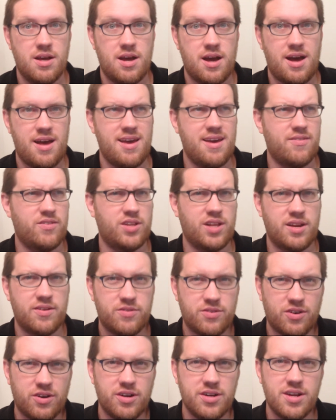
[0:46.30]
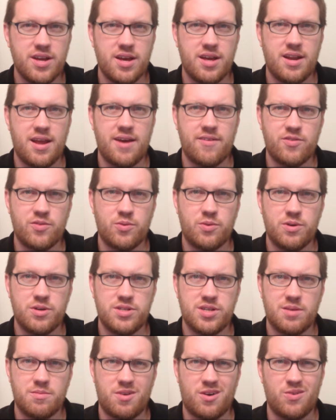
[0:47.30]
I have a lot of fun, and afterwards
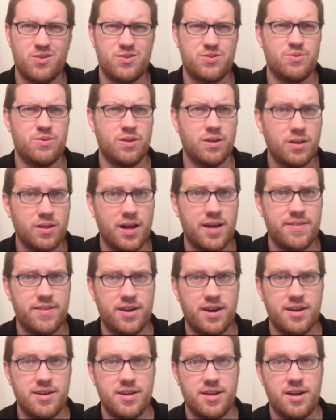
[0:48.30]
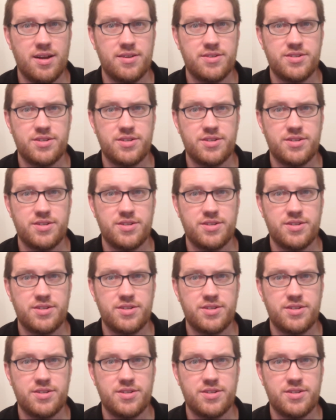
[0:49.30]
I'm always really glad that I did it.